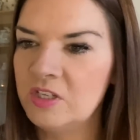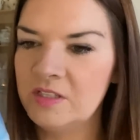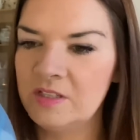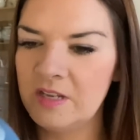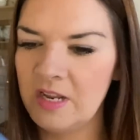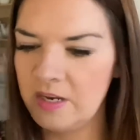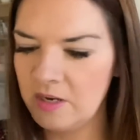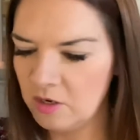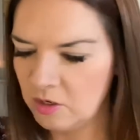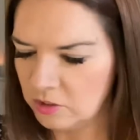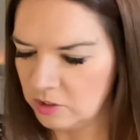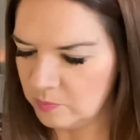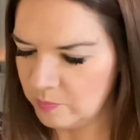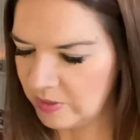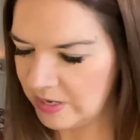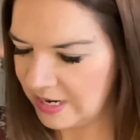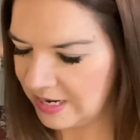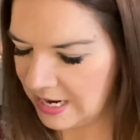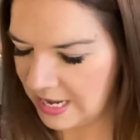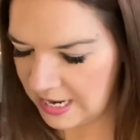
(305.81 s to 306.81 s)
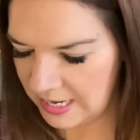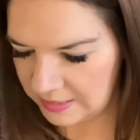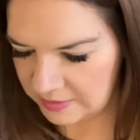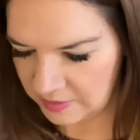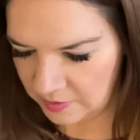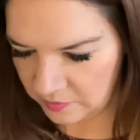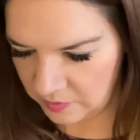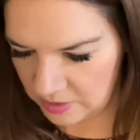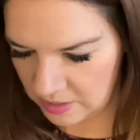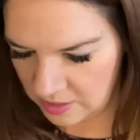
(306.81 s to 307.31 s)
And then you just put it in here,
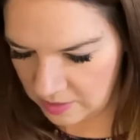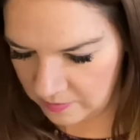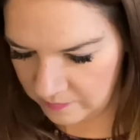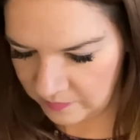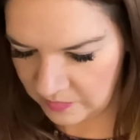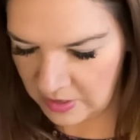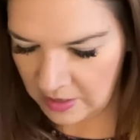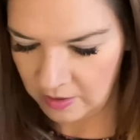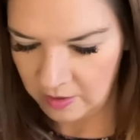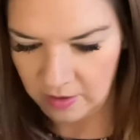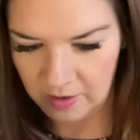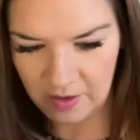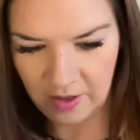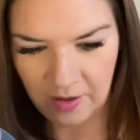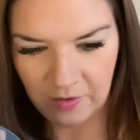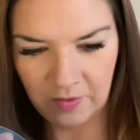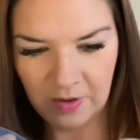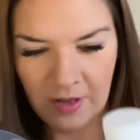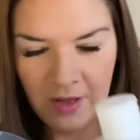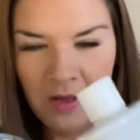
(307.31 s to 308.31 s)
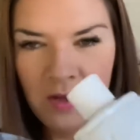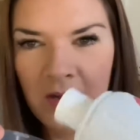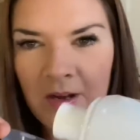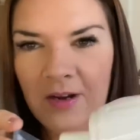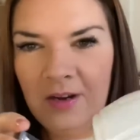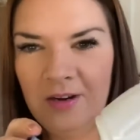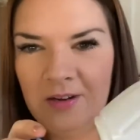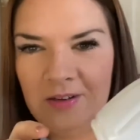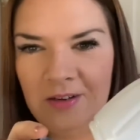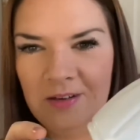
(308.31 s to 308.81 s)
don't you? You go,
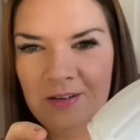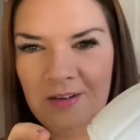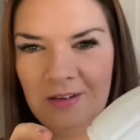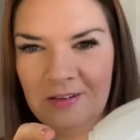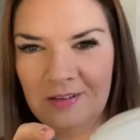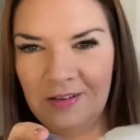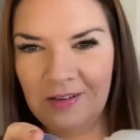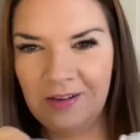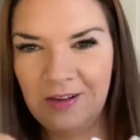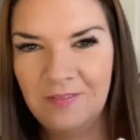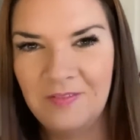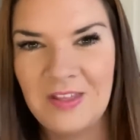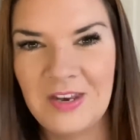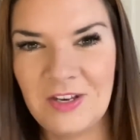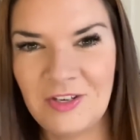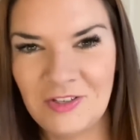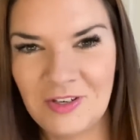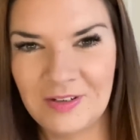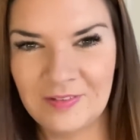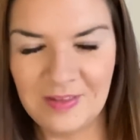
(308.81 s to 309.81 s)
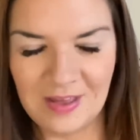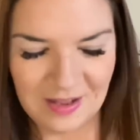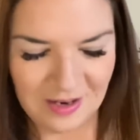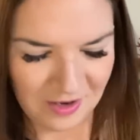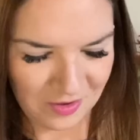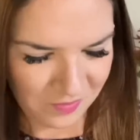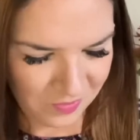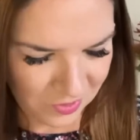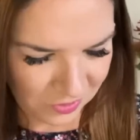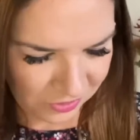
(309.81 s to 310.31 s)
blah, blah, blah, blah, and then you chuck that in
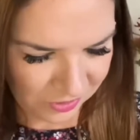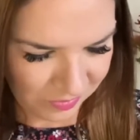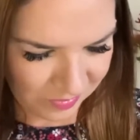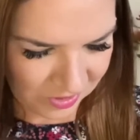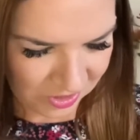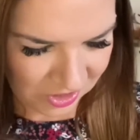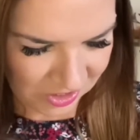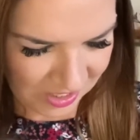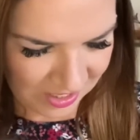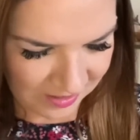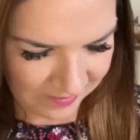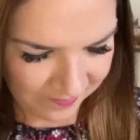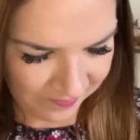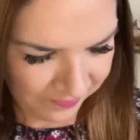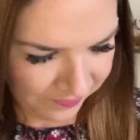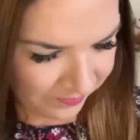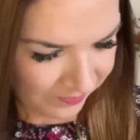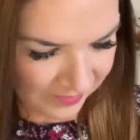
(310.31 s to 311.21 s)
the washing machine.